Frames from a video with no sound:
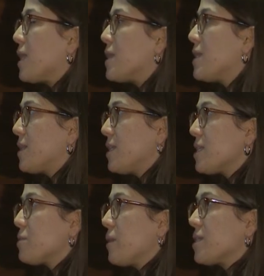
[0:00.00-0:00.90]
This
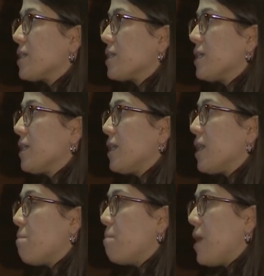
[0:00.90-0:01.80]
is basically
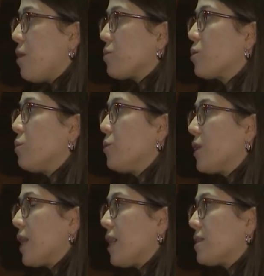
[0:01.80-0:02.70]
about
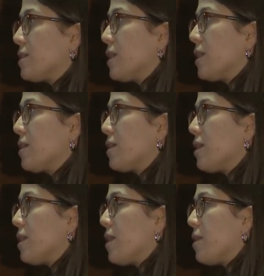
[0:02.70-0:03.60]
communicating
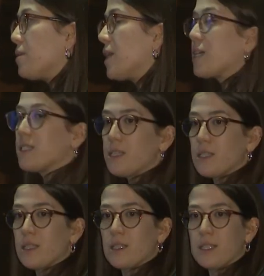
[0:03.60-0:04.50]
the
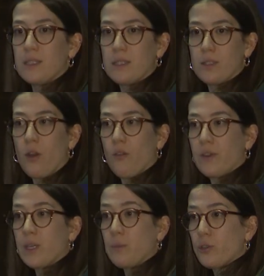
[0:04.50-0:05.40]
existence of
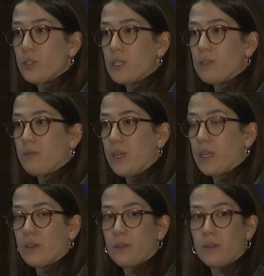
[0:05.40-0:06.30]
an emergency
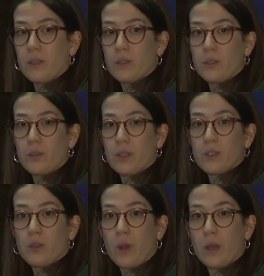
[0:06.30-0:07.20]
vehicle to the
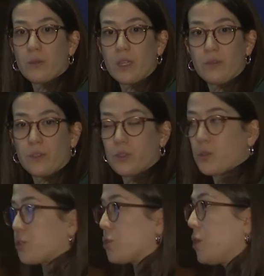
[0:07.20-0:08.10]
surrounding
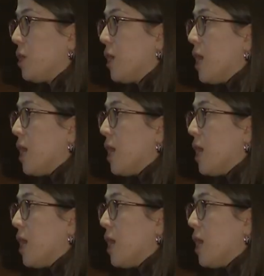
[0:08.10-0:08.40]
infrastructure.